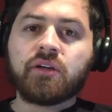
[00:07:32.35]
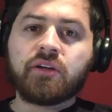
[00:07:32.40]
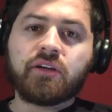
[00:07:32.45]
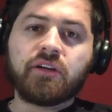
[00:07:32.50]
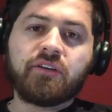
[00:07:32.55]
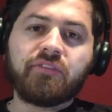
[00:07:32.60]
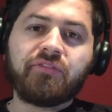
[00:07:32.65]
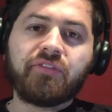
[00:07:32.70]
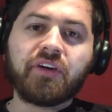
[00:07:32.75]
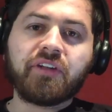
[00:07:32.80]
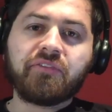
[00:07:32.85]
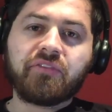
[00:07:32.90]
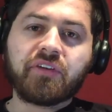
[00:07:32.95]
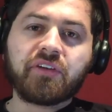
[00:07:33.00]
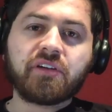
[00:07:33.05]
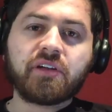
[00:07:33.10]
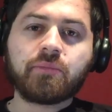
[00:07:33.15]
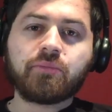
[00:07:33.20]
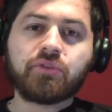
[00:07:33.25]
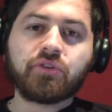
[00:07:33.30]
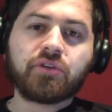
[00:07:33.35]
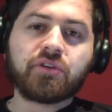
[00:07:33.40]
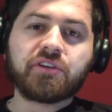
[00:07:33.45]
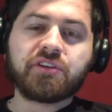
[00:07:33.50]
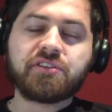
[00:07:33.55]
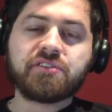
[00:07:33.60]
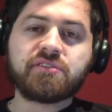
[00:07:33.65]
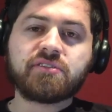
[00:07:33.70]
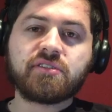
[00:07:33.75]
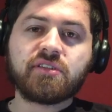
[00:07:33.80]
uh, funfair
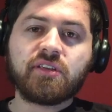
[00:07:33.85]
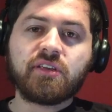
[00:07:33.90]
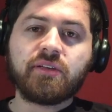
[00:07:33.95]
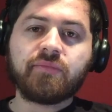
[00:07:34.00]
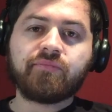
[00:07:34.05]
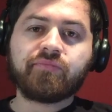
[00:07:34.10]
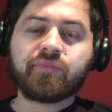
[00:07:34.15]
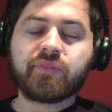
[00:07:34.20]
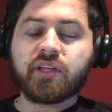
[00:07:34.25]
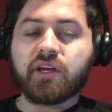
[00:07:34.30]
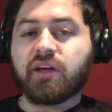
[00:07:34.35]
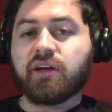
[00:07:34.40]
cryptocurrency uh,